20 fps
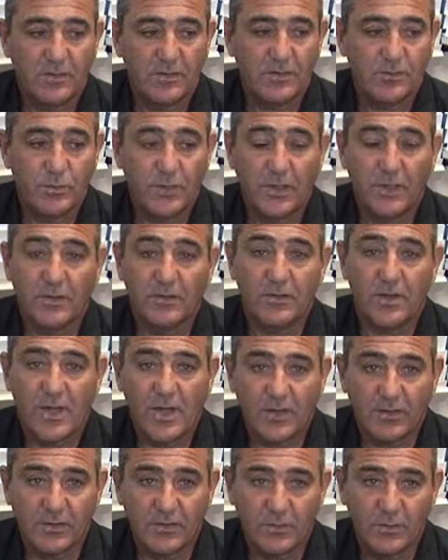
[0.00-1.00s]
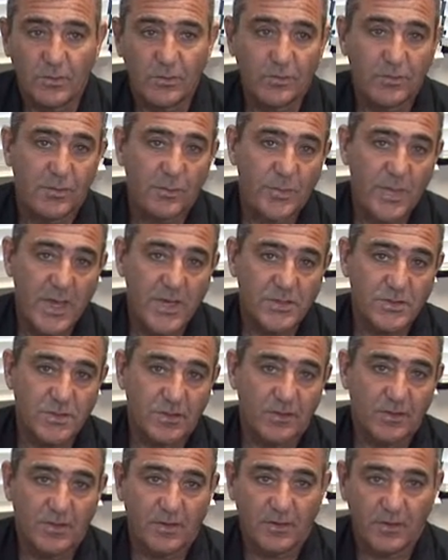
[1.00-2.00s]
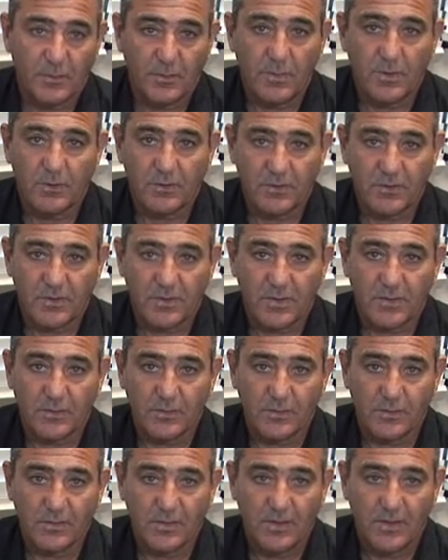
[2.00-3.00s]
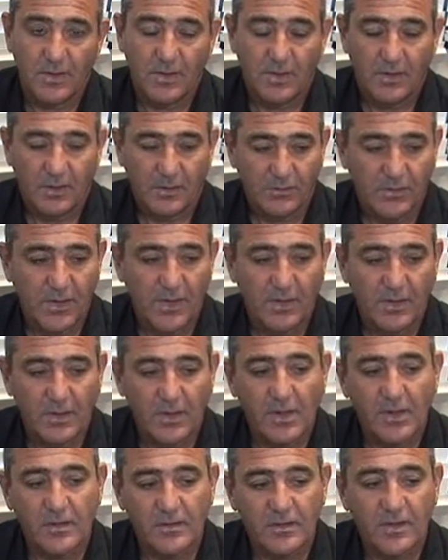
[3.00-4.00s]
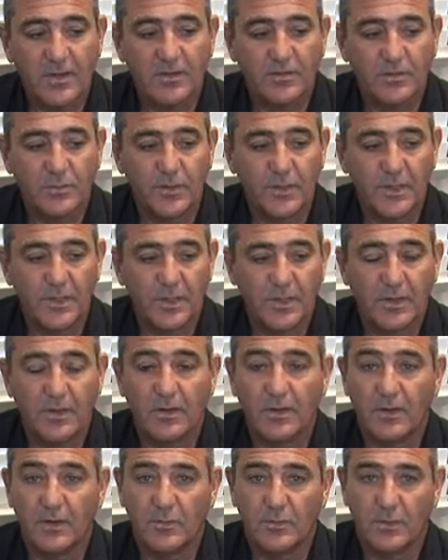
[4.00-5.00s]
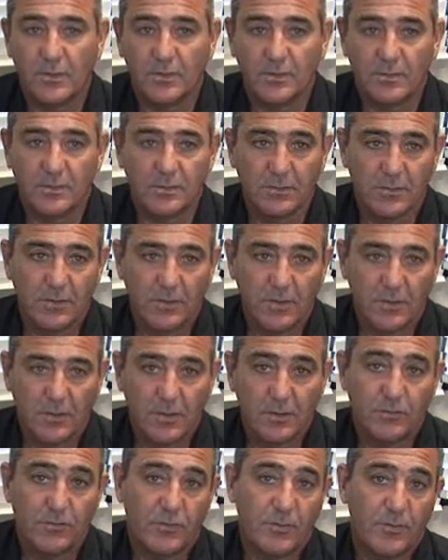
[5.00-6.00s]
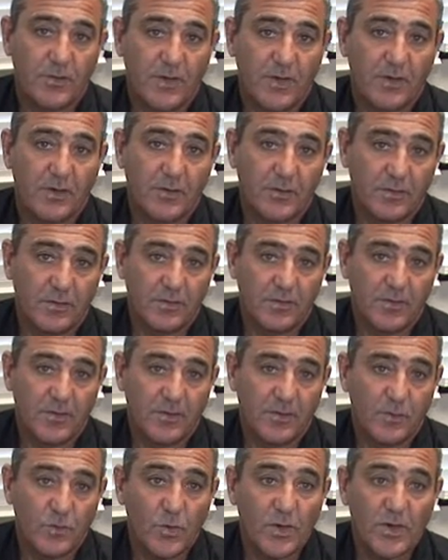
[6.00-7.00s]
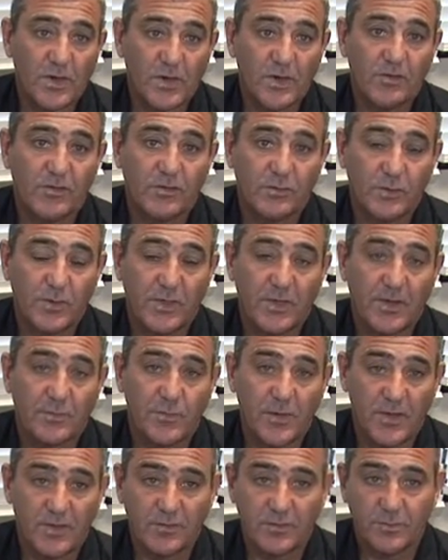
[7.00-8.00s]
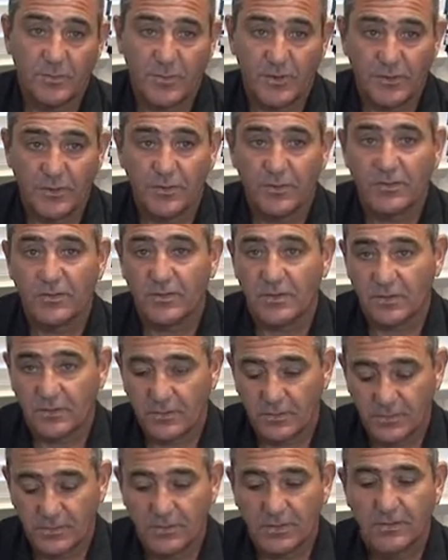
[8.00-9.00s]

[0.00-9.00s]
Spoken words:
spring into action, call the patient, tell them the results, and if anything else has to be done, then we'll go from there, tell them what needs to be done based upon the results.